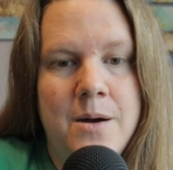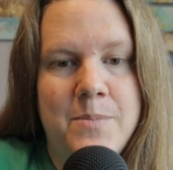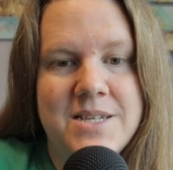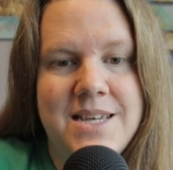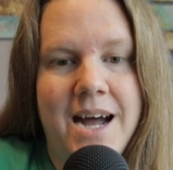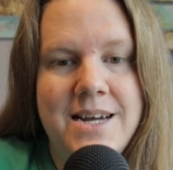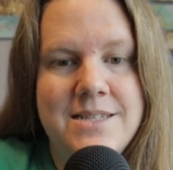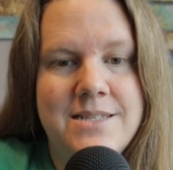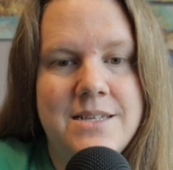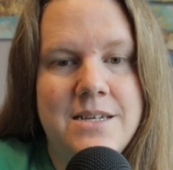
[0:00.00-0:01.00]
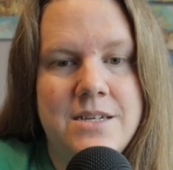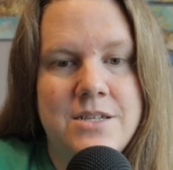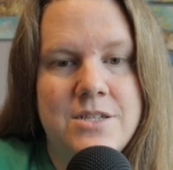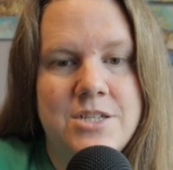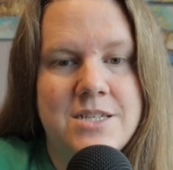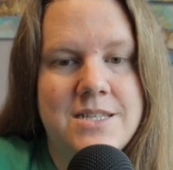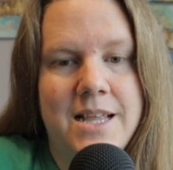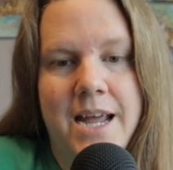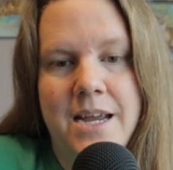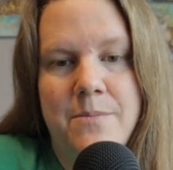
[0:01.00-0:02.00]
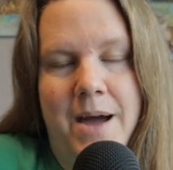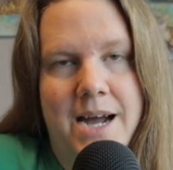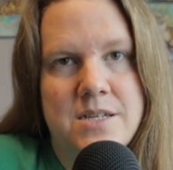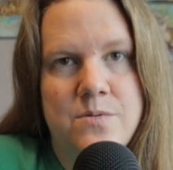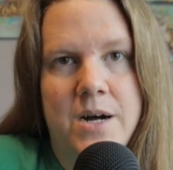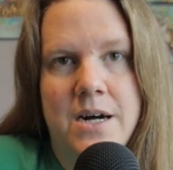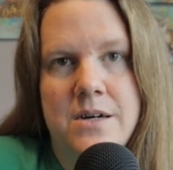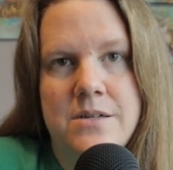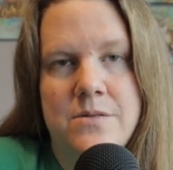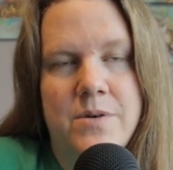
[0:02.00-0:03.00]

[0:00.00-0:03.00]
Besides Ghislaine Maxwell,